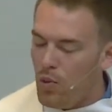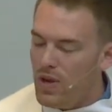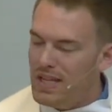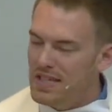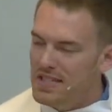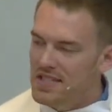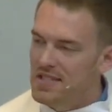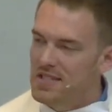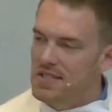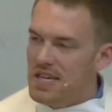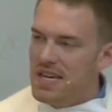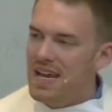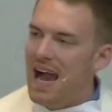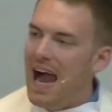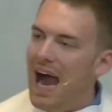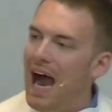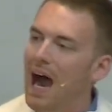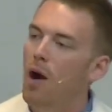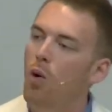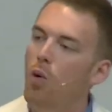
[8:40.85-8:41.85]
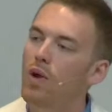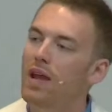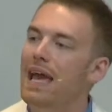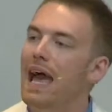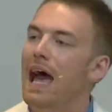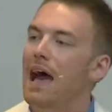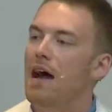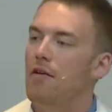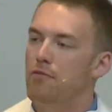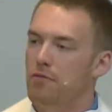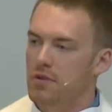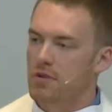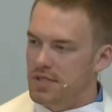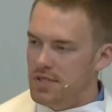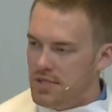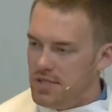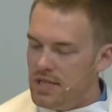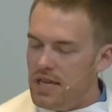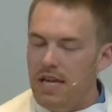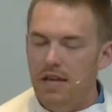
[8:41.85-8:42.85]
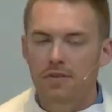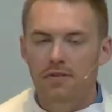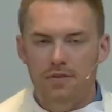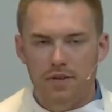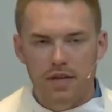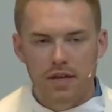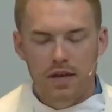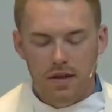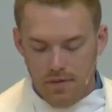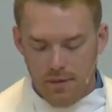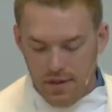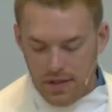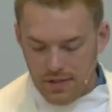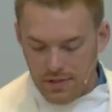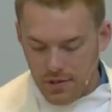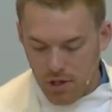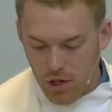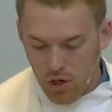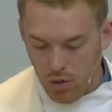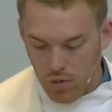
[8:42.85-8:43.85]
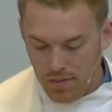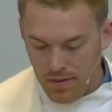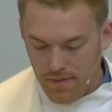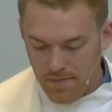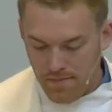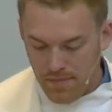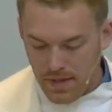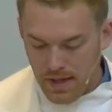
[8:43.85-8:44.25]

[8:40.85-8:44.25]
we see how we have received this hope.